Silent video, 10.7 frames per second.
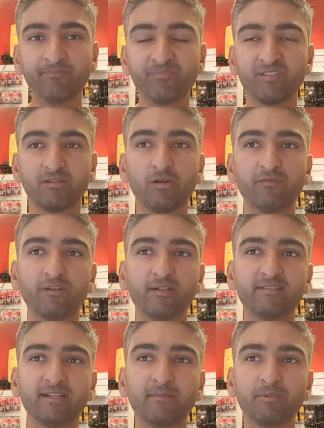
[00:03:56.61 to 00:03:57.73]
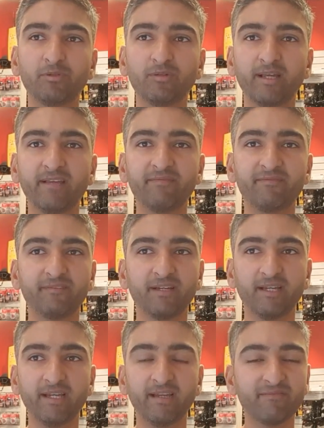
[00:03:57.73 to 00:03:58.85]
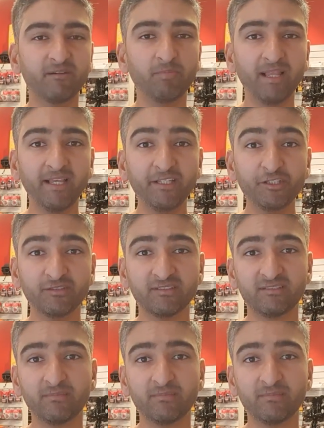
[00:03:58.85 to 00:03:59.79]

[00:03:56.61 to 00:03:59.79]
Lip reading: So for example, if a player uses the